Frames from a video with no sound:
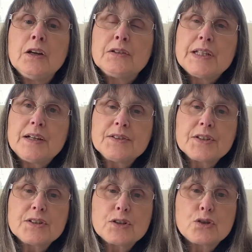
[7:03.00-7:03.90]
tells
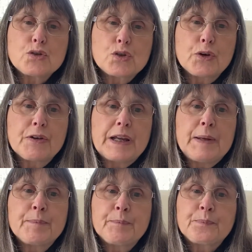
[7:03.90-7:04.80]
us a story
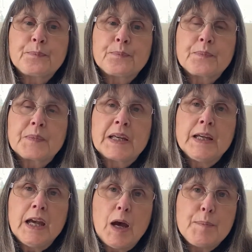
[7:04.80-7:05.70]

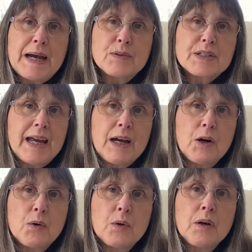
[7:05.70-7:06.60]
about
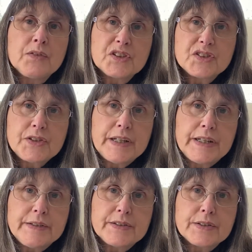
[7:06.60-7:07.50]
how the
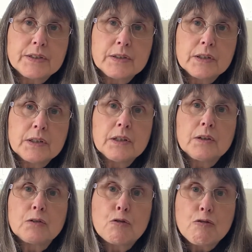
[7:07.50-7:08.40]
seeds
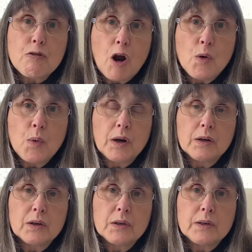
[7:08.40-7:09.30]
grow,
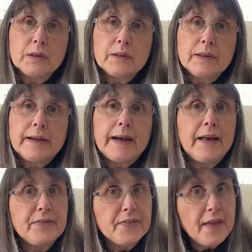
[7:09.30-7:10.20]

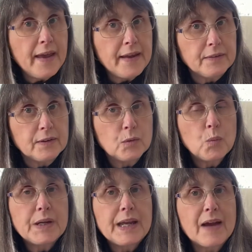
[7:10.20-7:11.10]
and then
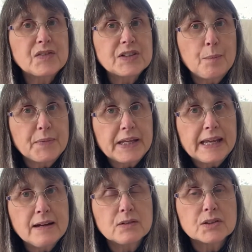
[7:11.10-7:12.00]
we have something
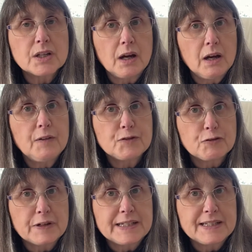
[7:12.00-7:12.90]
else
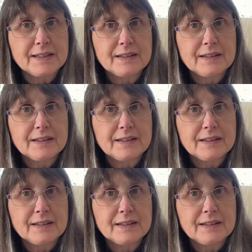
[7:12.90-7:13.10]
after it.